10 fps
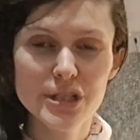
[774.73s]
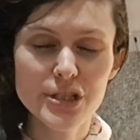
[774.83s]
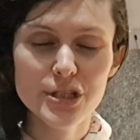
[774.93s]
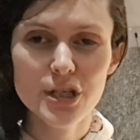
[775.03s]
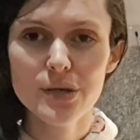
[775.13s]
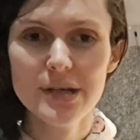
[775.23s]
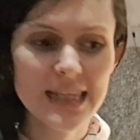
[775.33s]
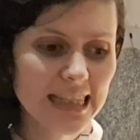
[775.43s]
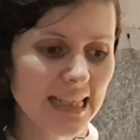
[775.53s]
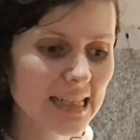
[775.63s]
So I
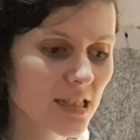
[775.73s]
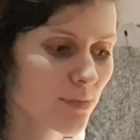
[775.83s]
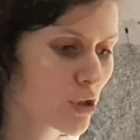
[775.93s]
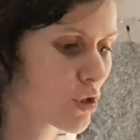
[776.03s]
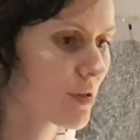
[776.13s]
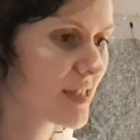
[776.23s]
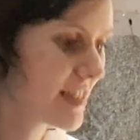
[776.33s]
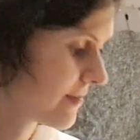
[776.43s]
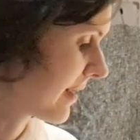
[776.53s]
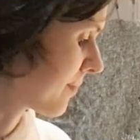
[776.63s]
think that's the
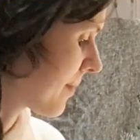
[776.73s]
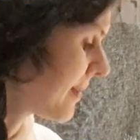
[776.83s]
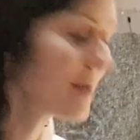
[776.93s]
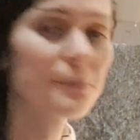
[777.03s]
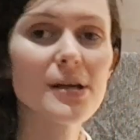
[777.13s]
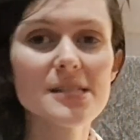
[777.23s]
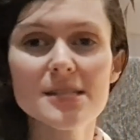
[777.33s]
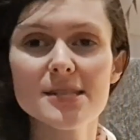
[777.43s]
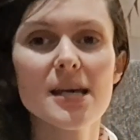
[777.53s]
majority of like my main presents.